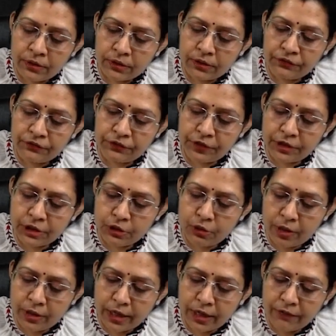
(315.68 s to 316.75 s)
the first
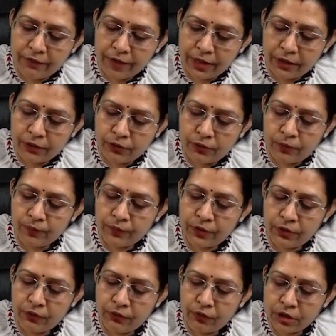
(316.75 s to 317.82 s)
quartile value
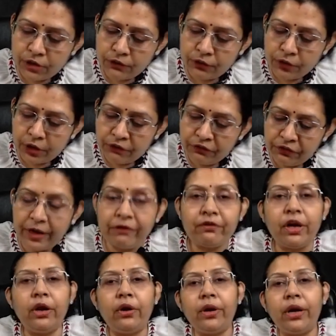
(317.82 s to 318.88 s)
was 45
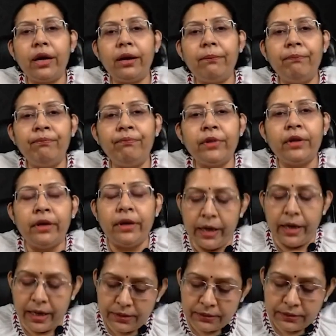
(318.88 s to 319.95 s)
kilogram
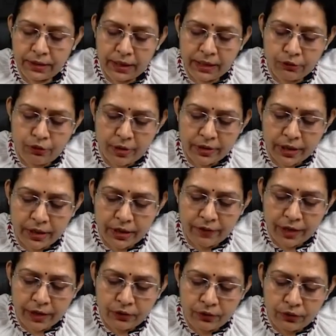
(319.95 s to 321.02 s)
and the third quartile
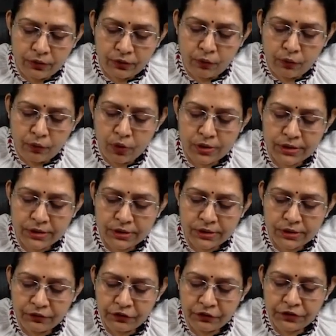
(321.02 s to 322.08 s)
value was
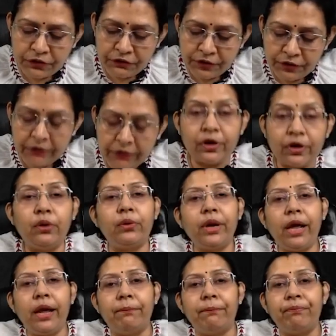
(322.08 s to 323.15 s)
55
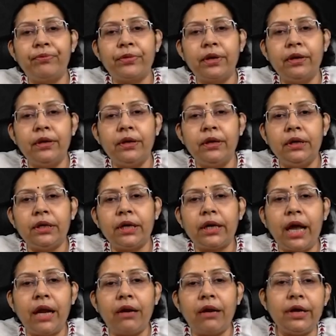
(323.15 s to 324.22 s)
kilogram. Now
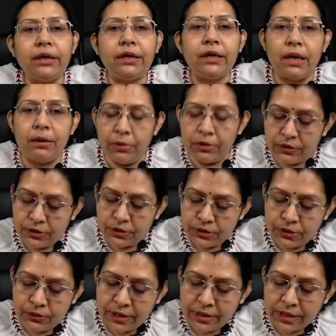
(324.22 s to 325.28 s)
calculate the number of the
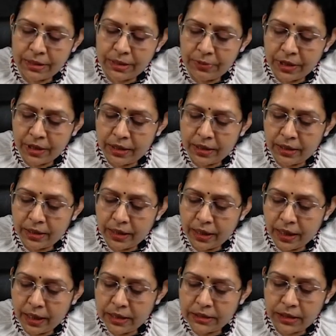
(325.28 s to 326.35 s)
students coming in
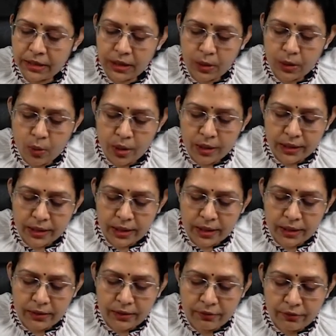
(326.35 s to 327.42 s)

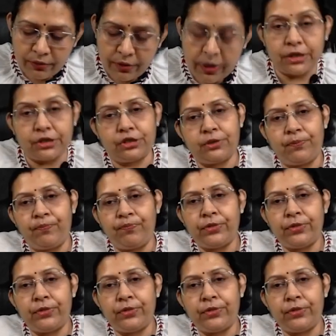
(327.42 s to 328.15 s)
interquartile range.